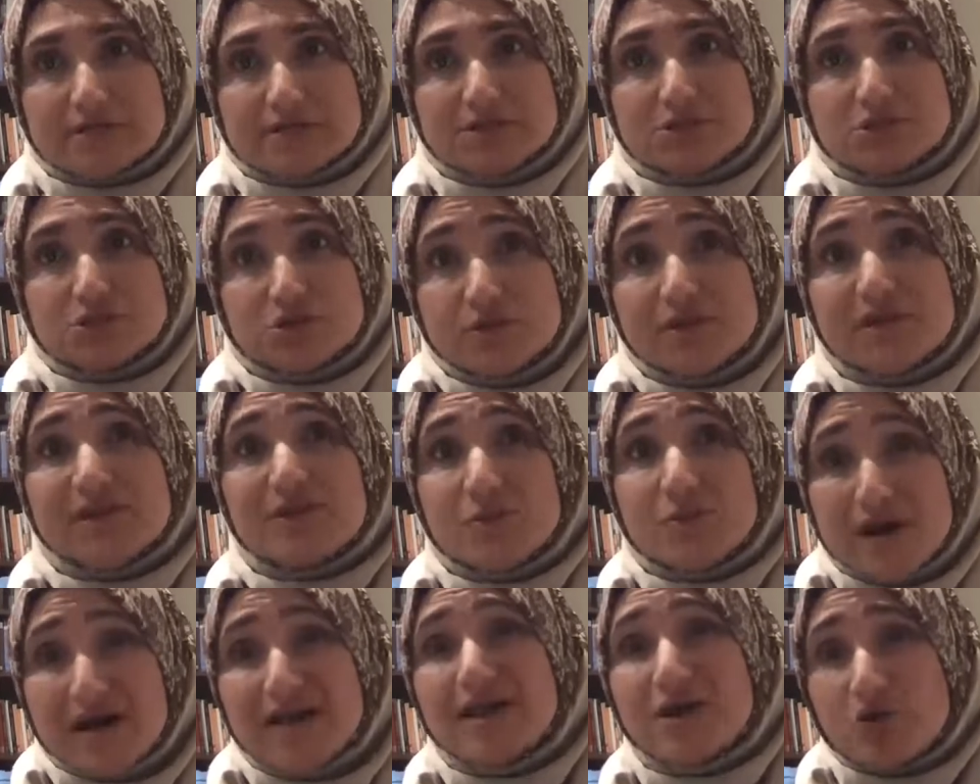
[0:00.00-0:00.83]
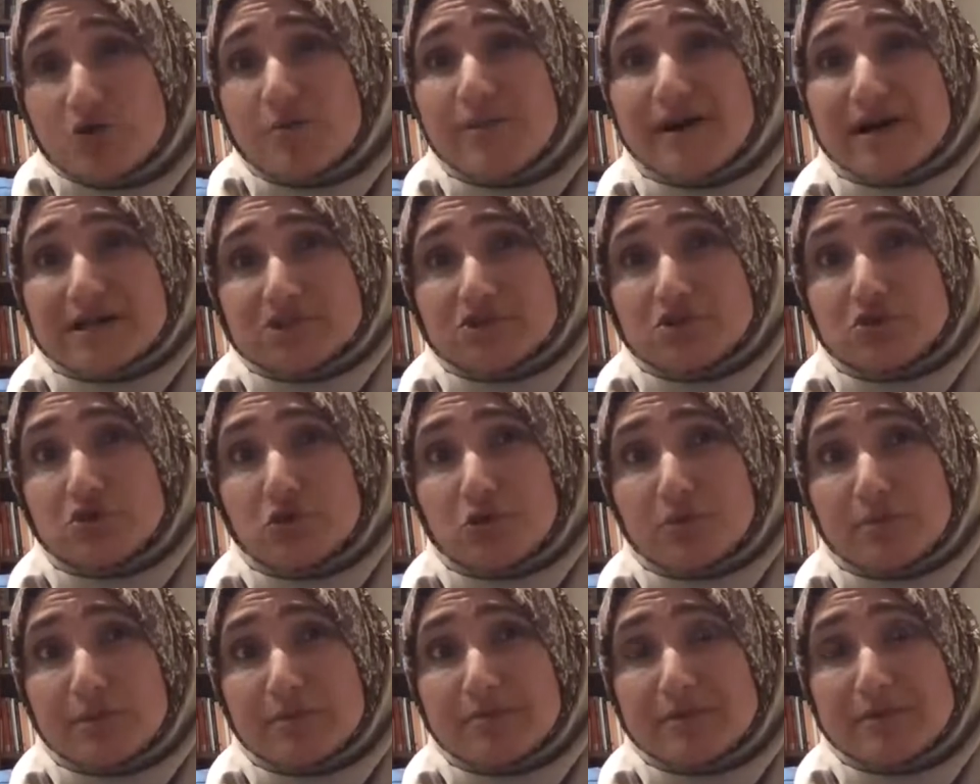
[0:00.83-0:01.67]
Do we want to go back to normal?
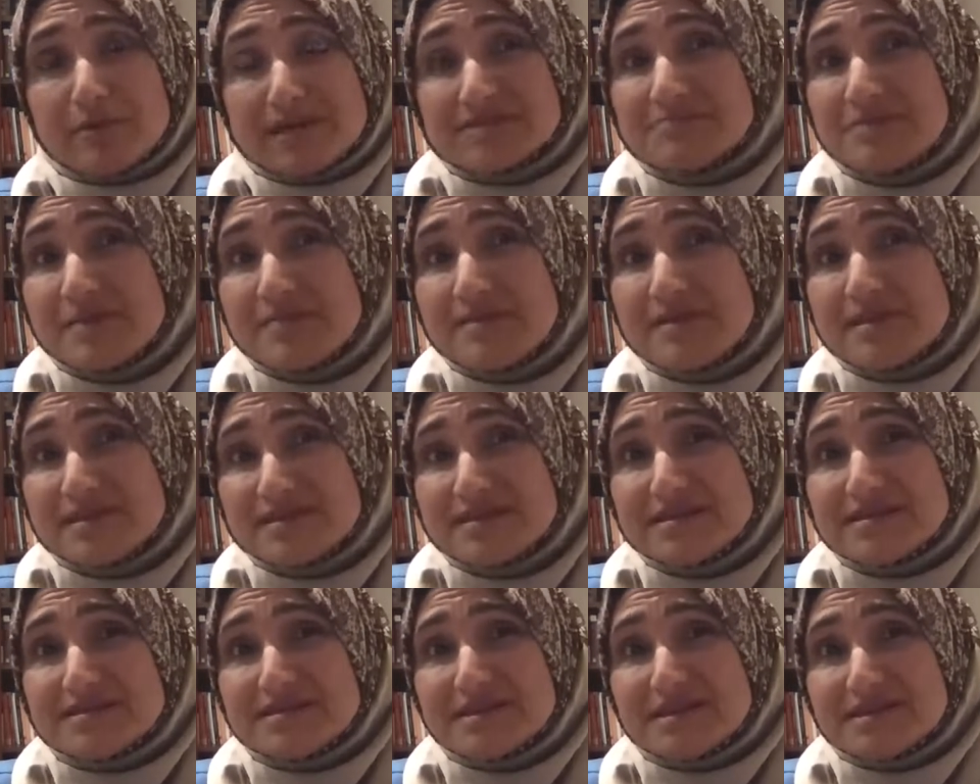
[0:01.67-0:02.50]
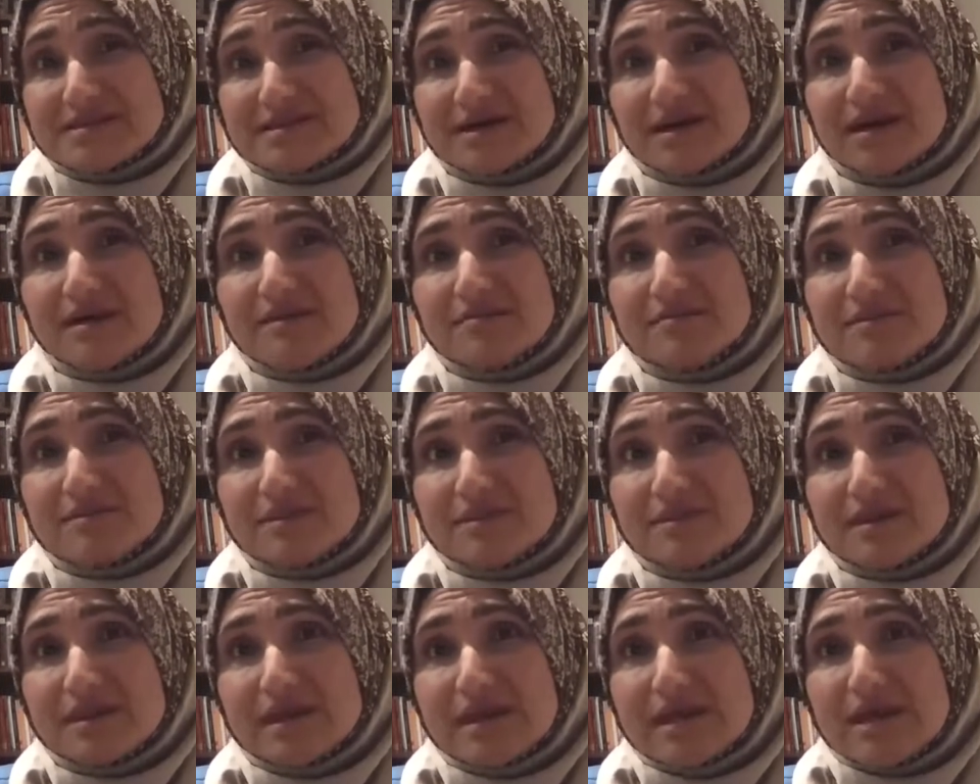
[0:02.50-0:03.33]
Because maybe this is the time
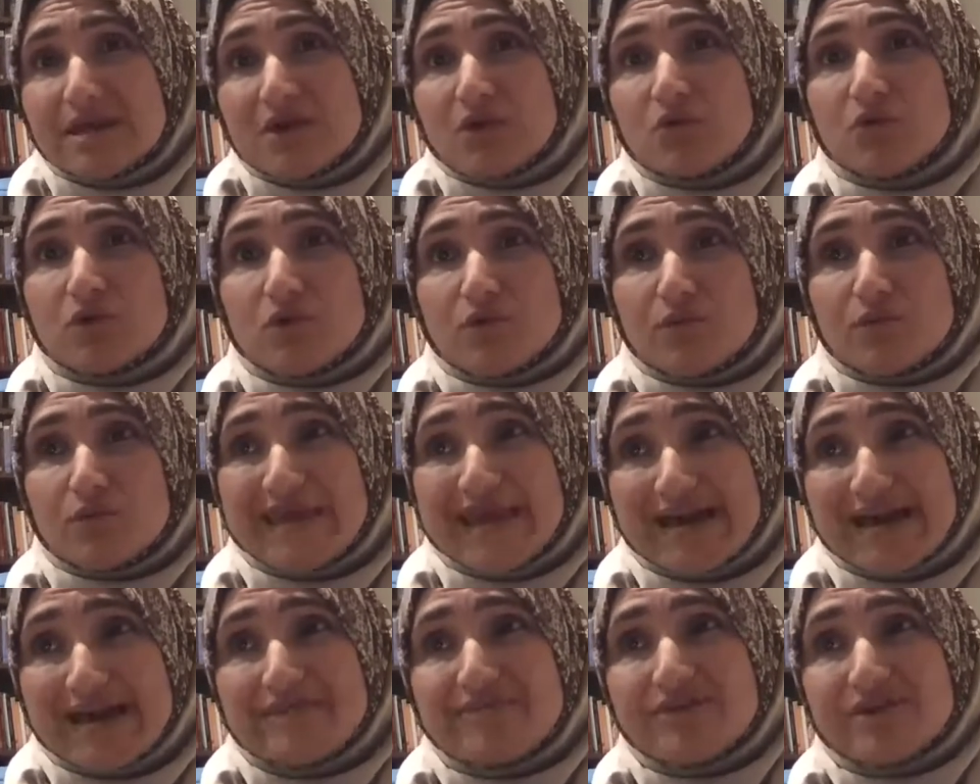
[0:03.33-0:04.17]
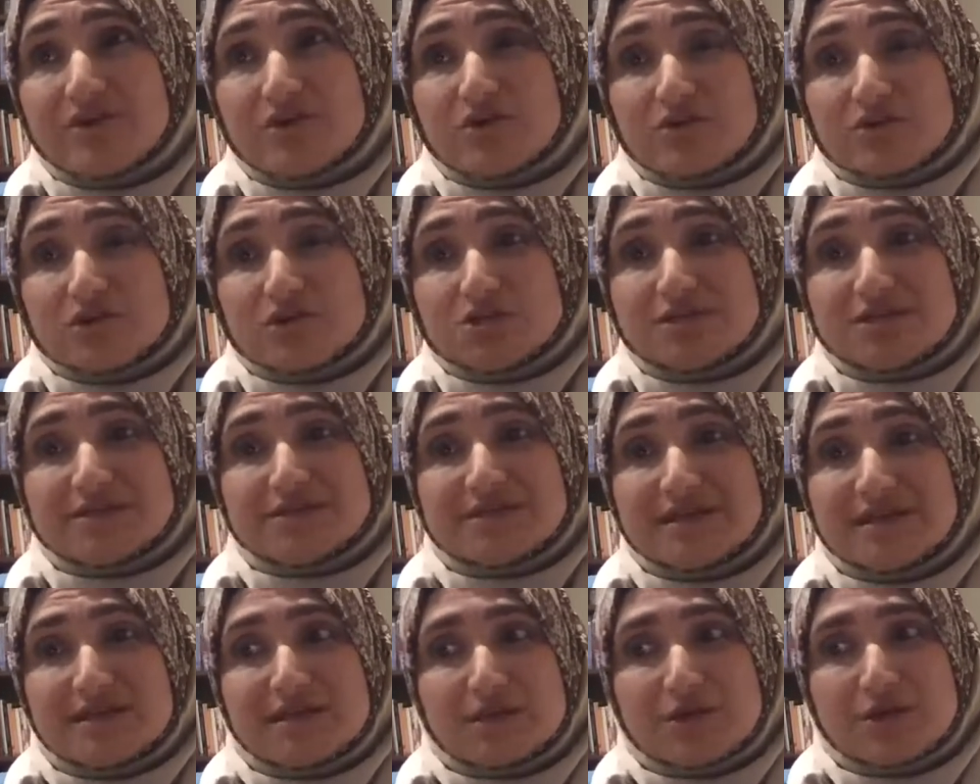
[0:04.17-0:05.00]
where we have the courage to
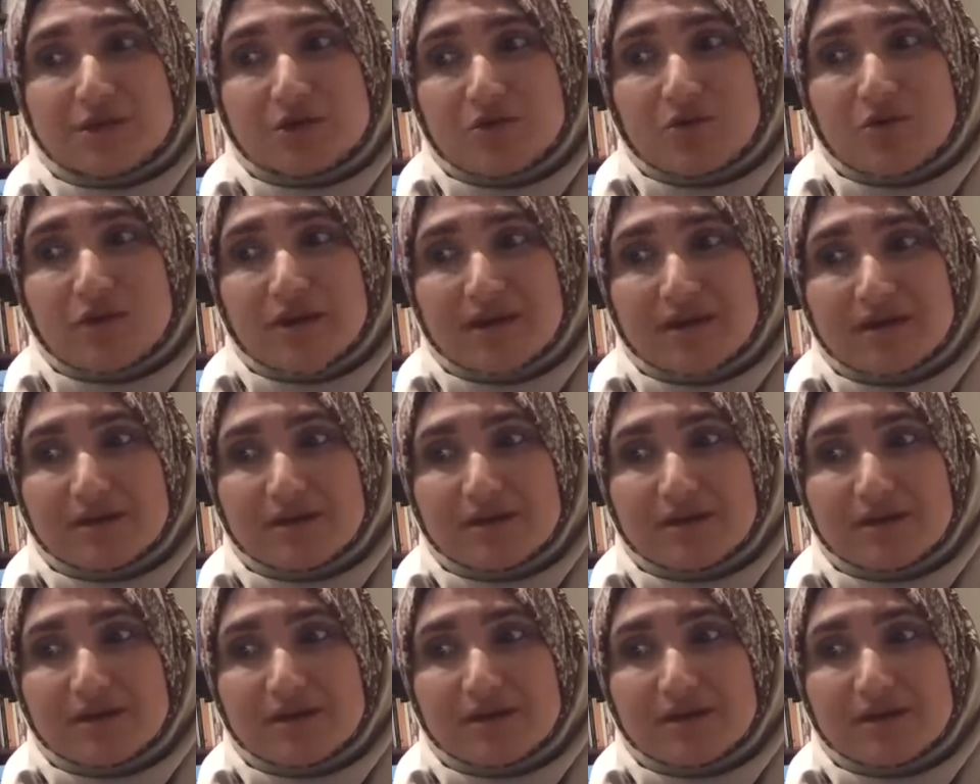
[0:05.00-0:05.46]
say, you know what,